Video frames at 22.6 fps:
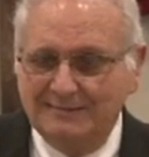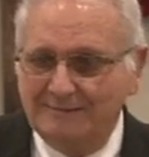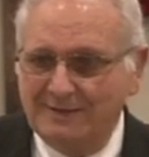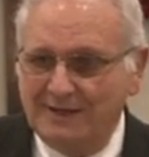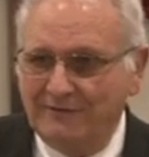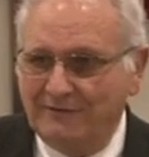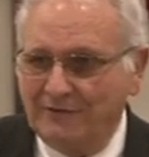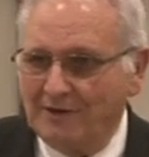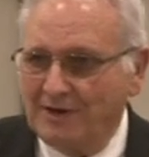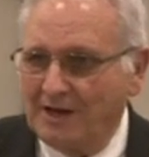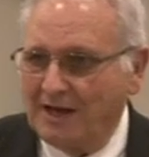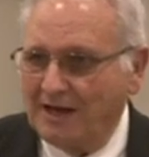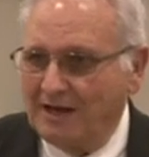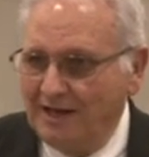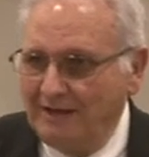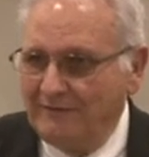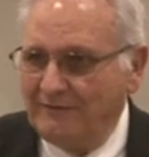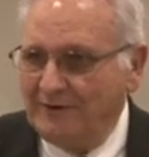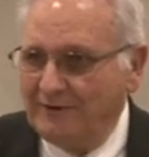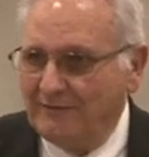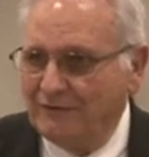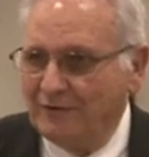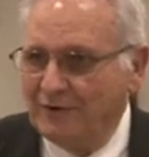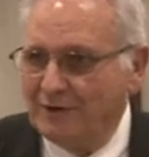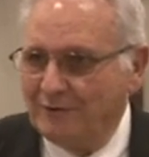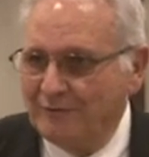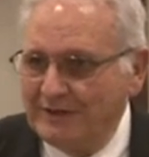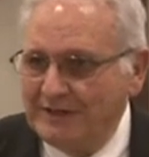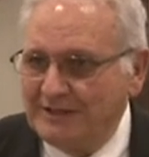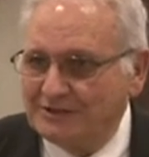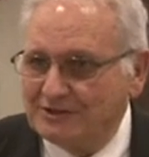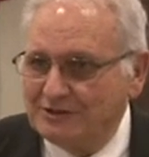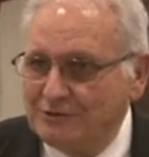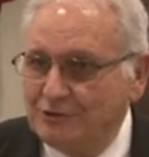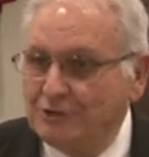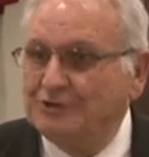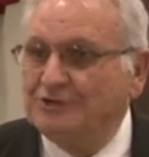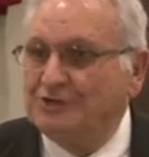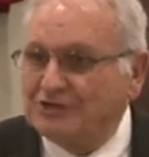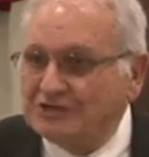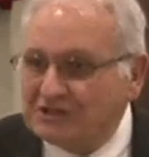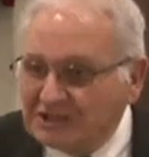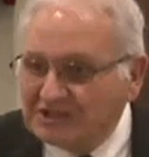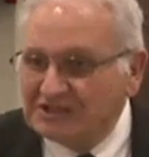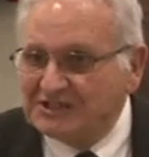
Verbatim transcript: And if you're not living for a reason, you're just